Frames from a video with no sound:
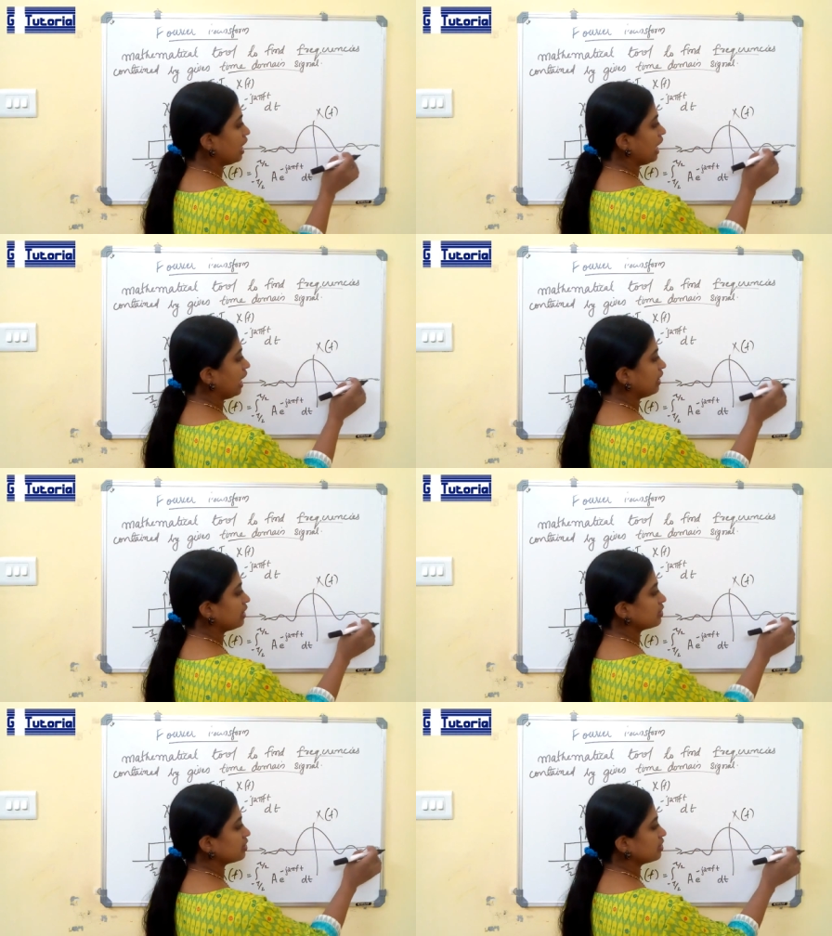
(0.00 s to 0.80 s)
and
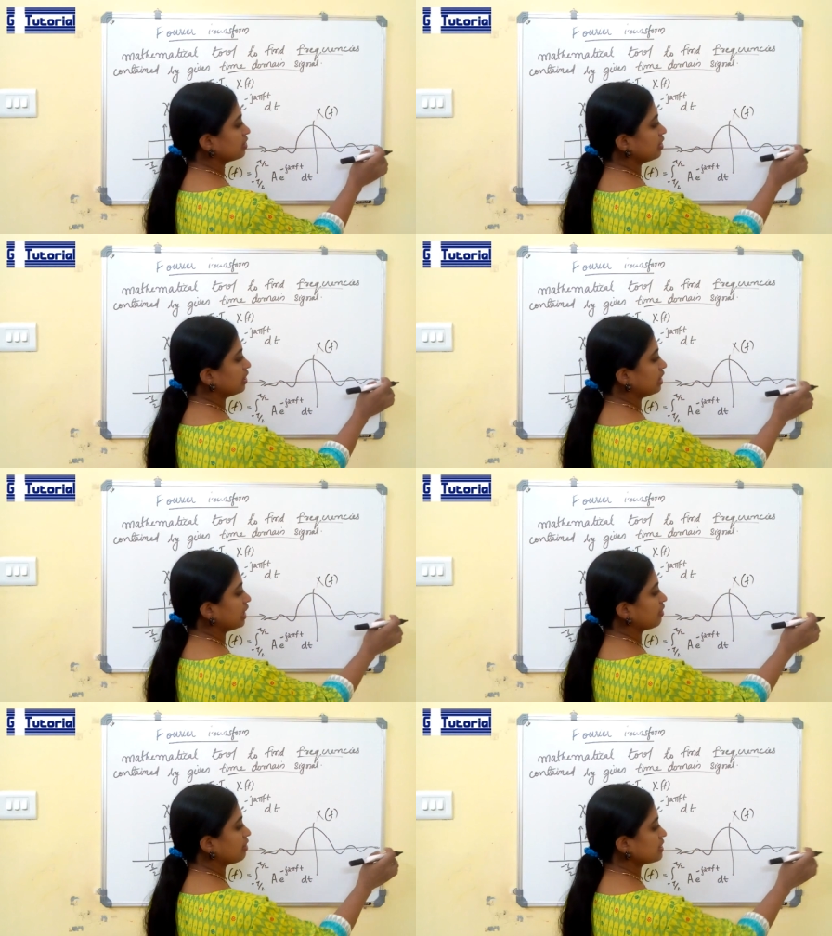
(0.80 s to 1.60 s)
it
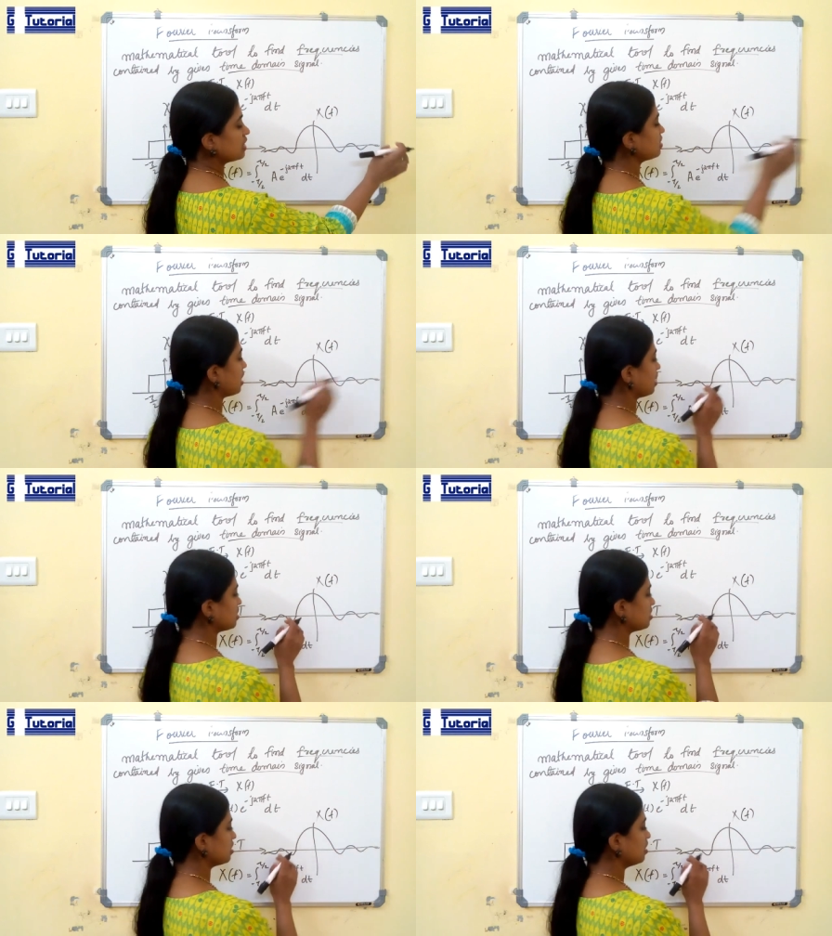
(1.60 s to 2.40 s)
decreases
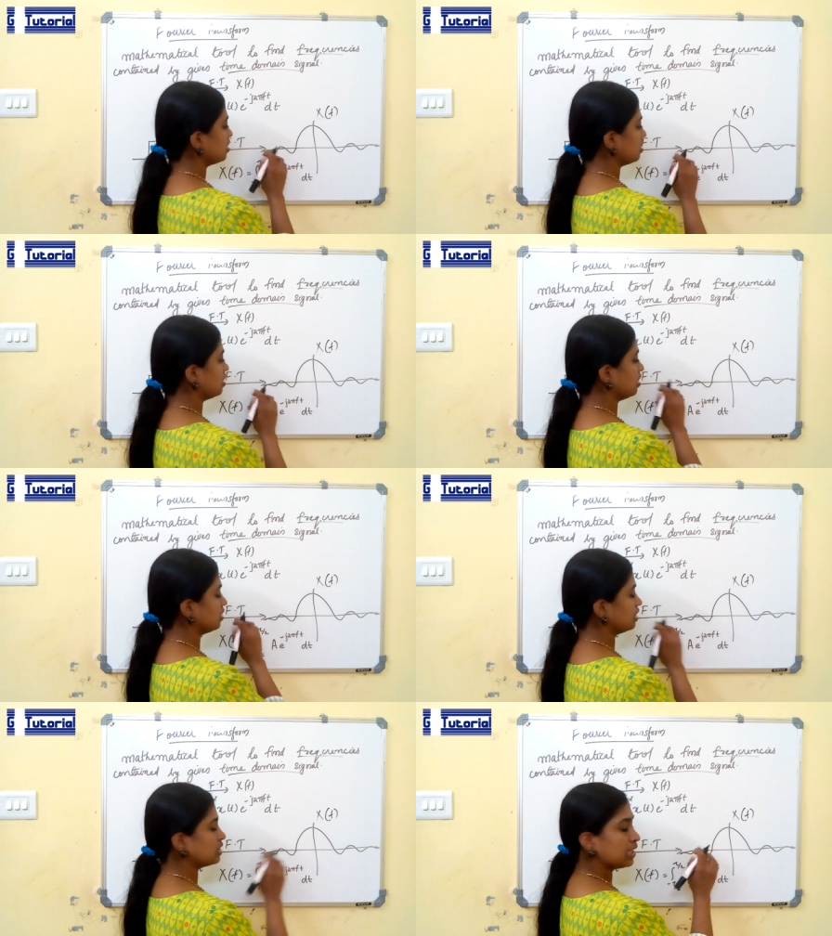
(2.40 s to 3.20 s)
as
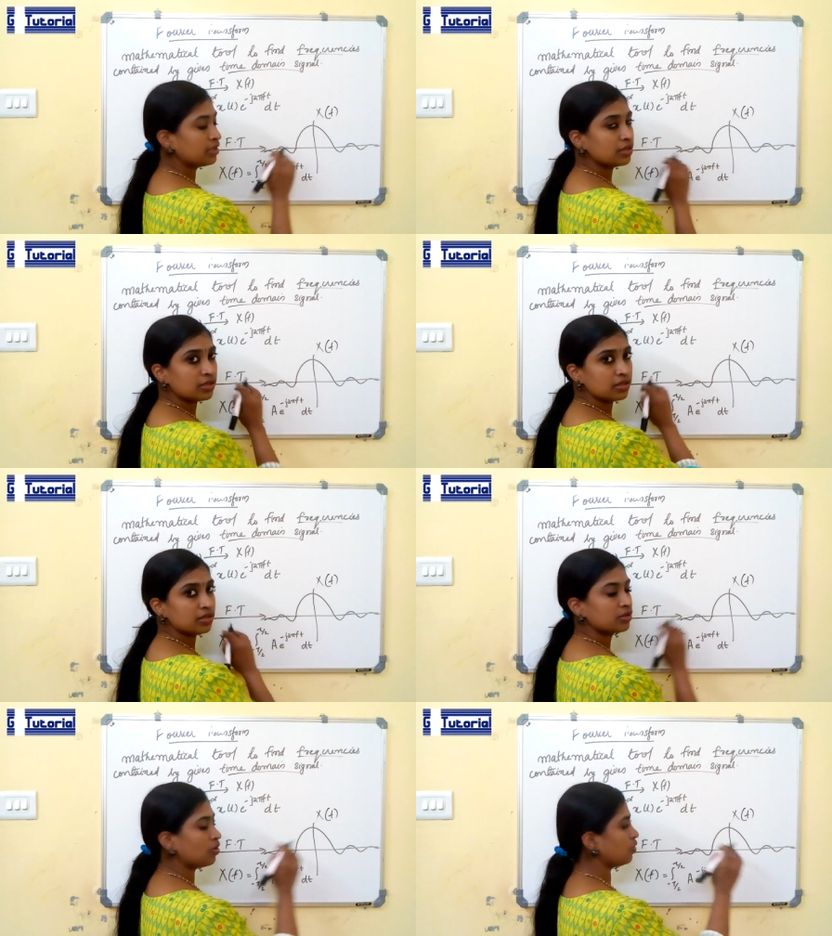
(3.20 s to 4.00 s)
the sync
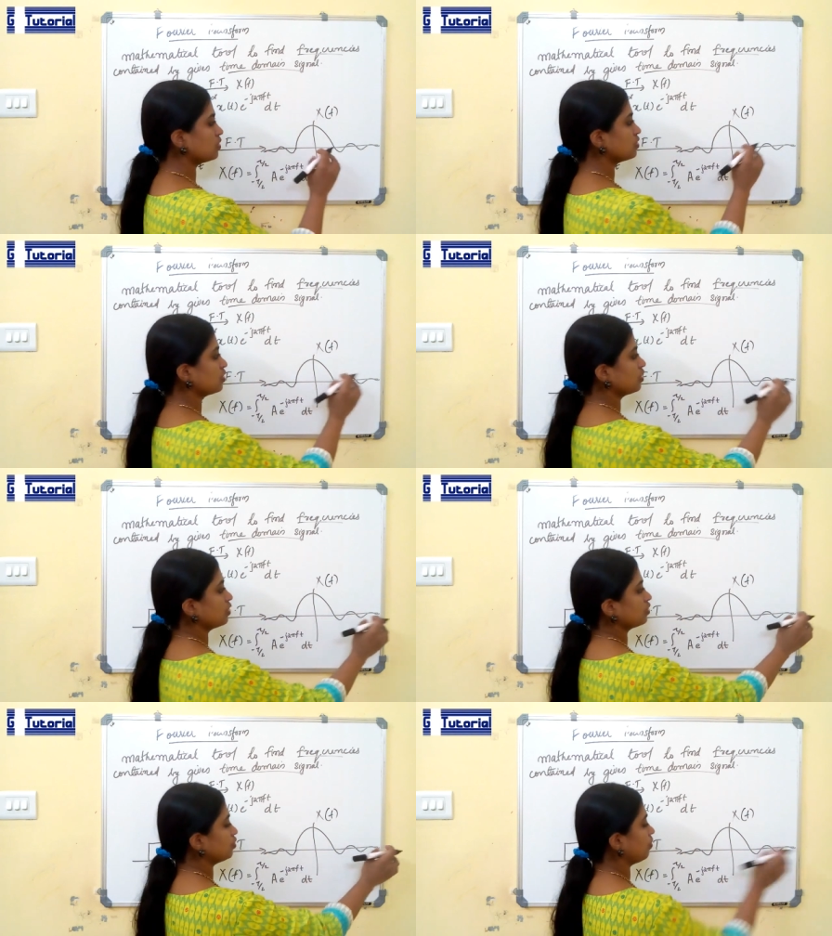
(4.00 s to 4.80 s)
goes
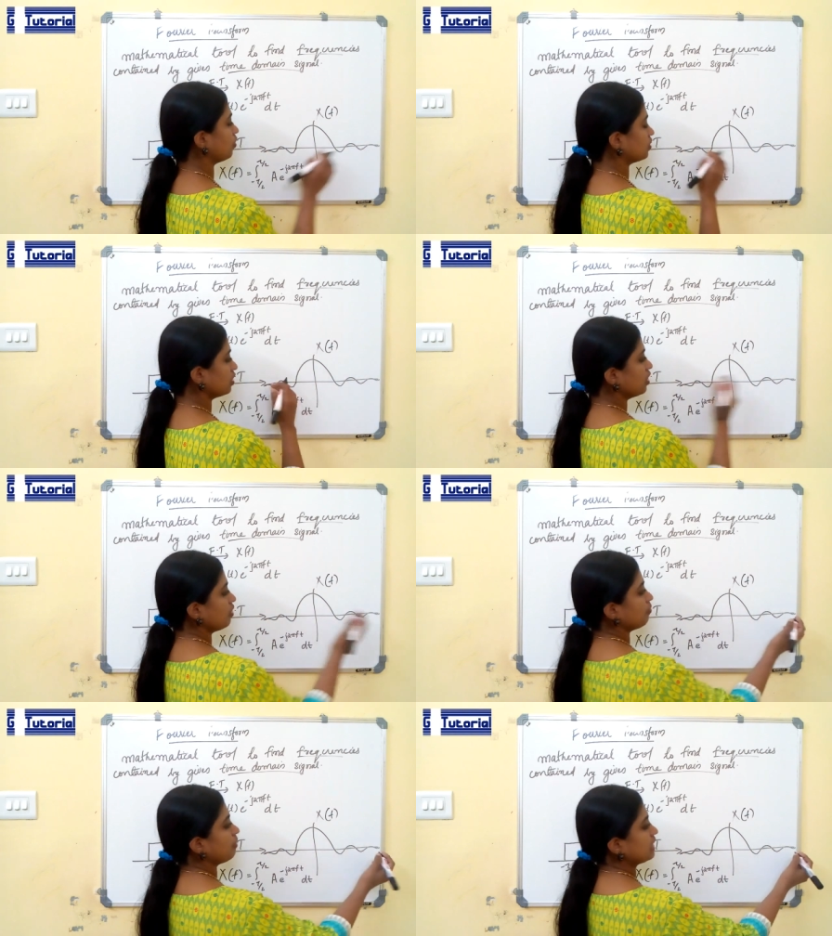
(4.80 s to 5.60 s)
to both
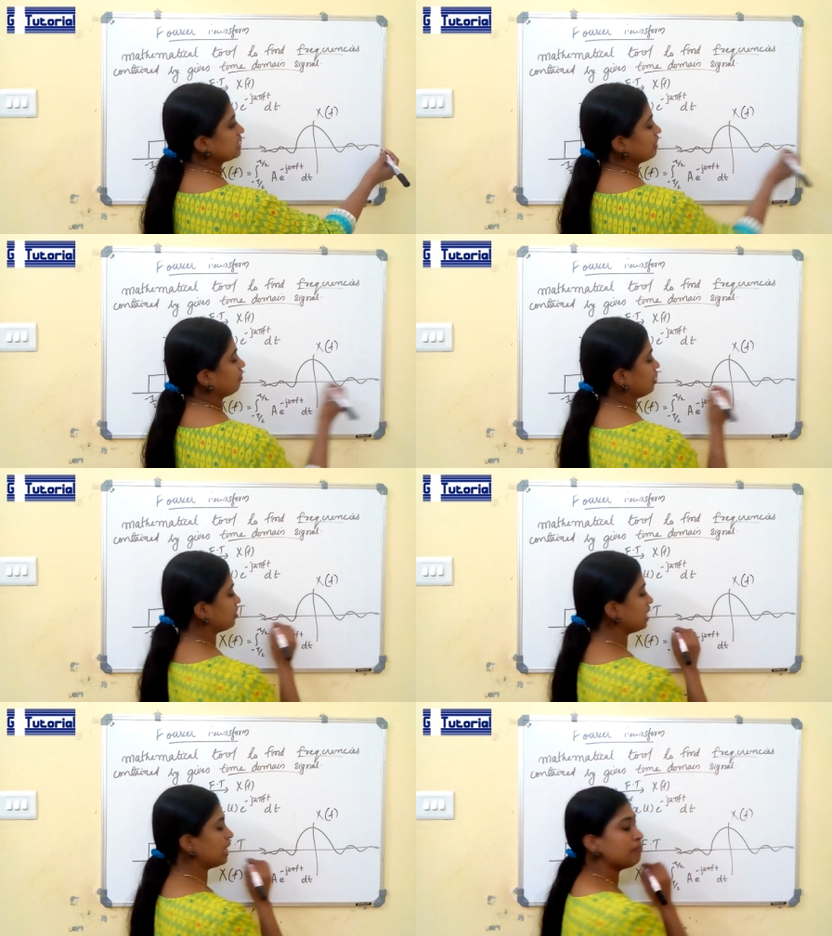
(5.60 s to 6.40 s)
plus
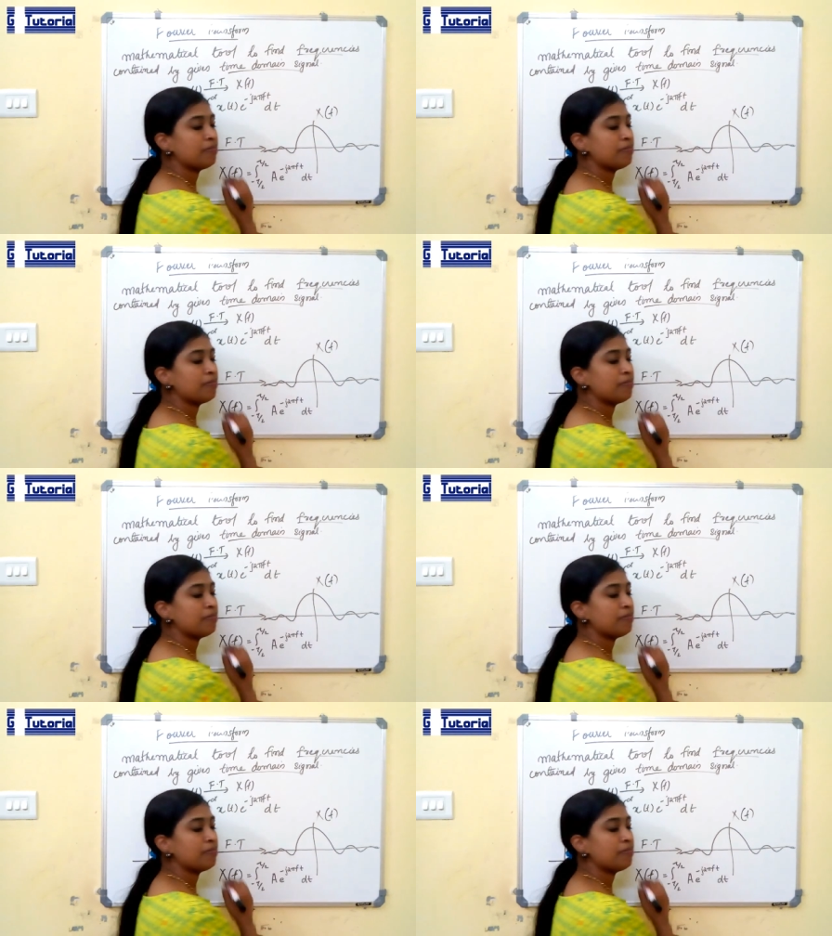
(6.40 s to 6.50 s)
infinity and